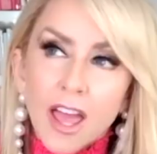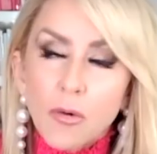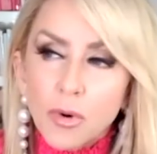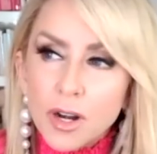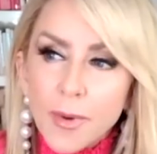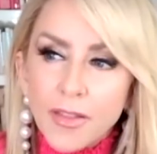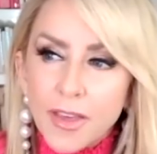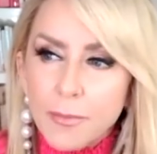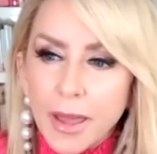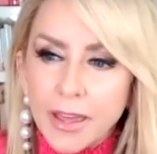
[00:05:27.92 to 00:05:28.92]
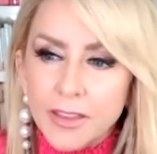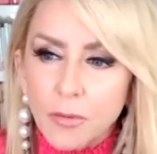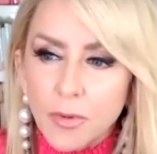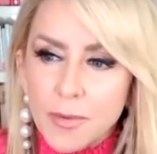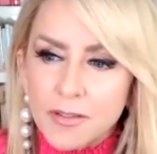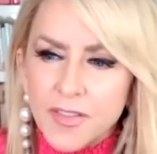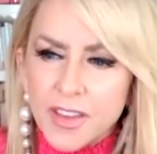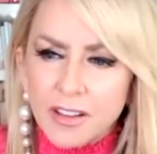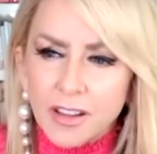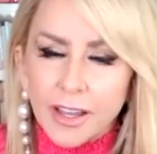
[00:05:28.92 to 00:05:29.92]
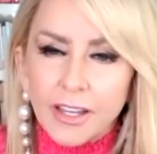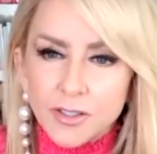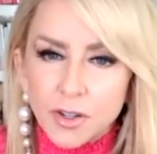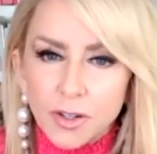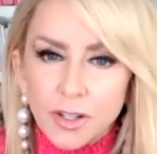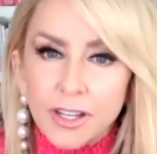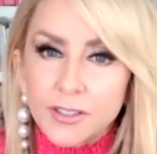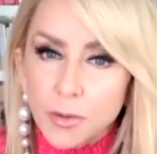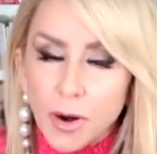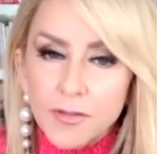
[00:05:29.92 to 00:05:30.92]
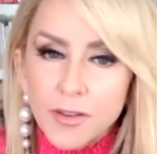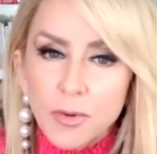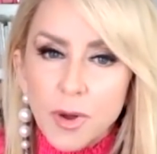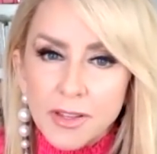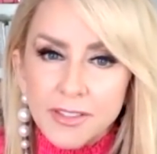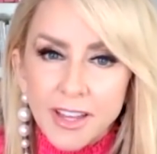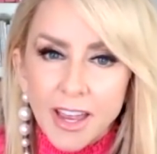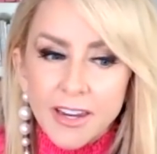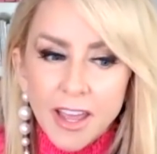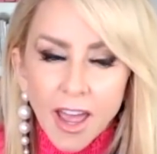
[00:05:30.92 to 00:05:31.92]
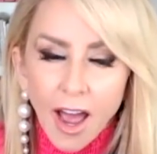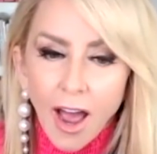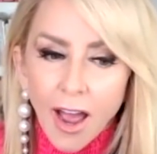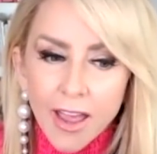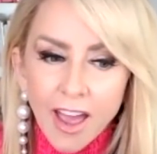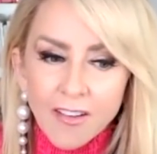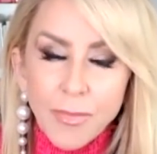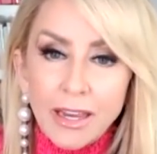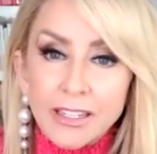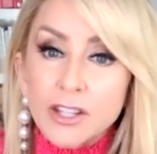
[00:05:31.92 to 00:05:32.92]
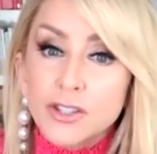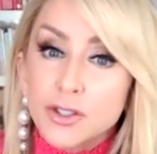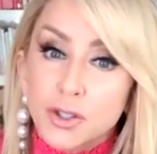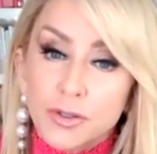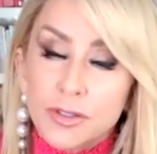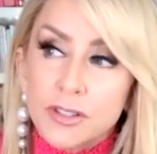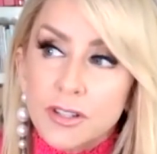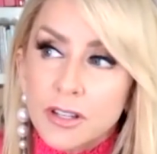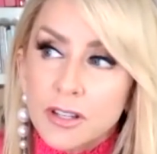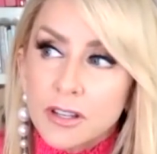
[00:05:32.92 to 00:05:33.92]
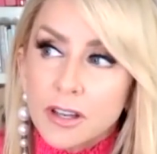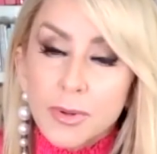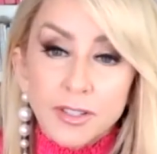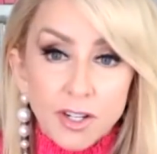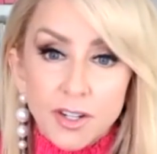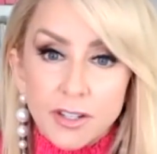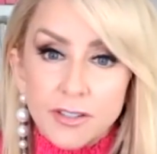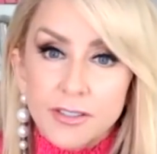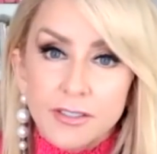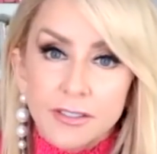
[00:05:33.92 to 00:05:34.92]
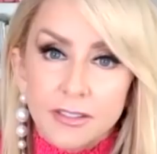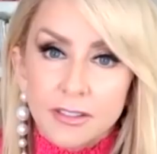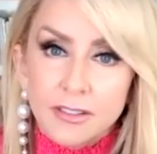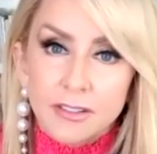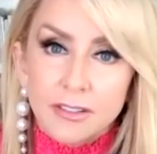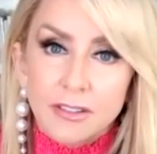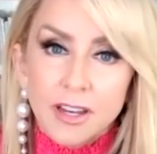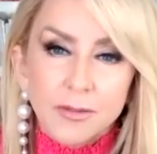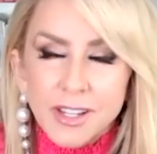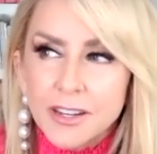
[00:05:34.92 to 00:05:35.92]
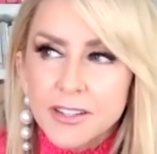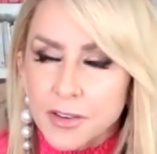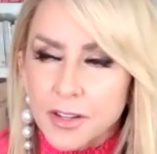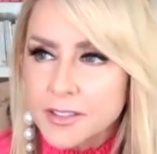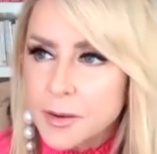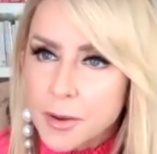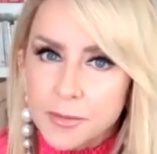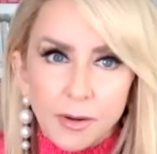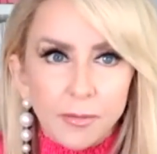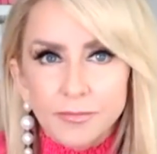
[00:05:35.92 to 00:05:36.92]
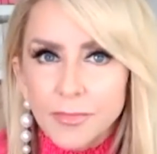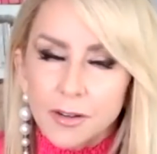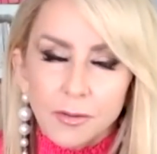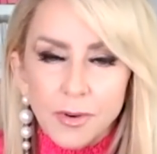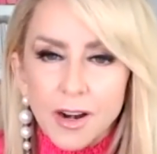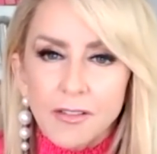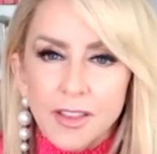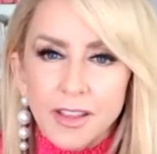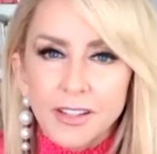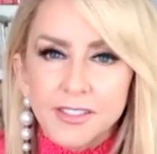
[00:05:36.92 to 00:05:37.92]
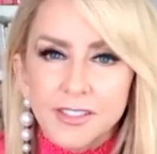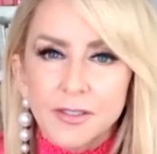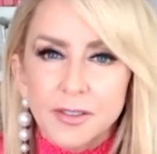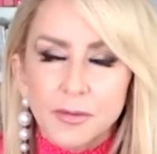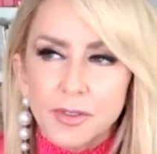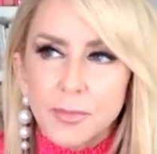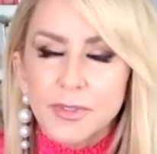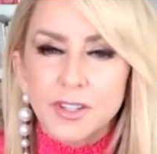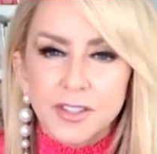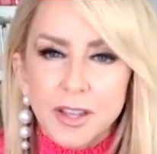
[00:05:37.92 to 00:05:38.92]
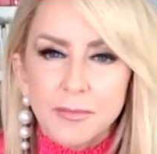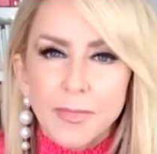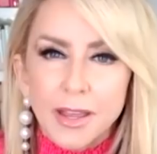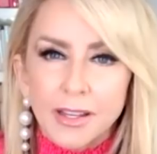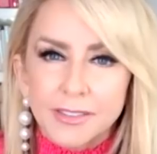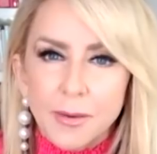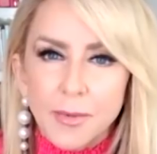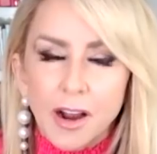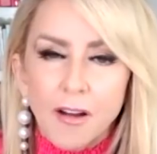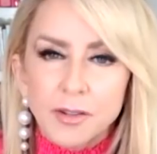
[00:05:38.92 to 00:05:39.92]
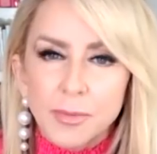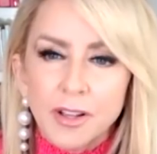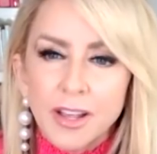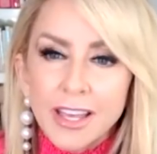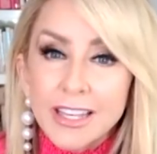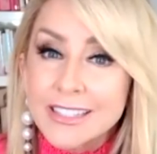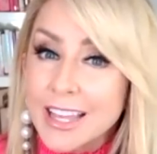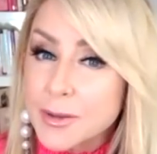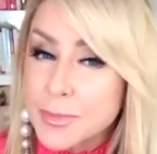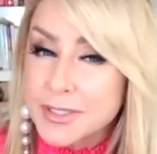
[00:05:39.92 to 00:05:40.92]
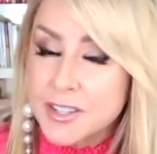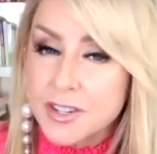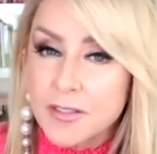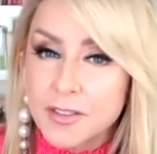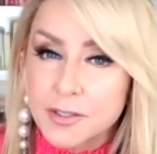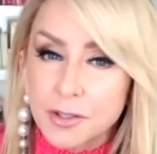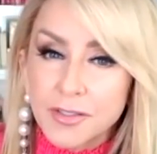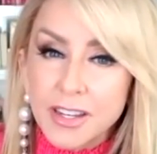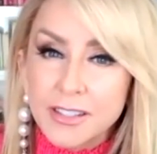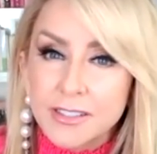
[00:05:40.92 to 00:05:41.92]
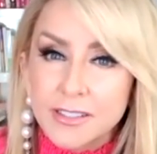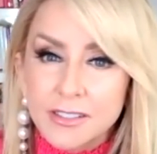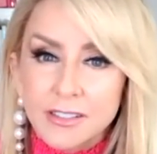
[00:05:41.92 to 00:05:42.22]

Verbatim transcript: And what about that pain that women feel like internally? Because quite a few women said, I have pain in certain positions. Mm-hmm. And yep. it was kind of different. Like some people was like you know, whatever. They listed the position that makes them uncomfortable. Is that the position of the cervix?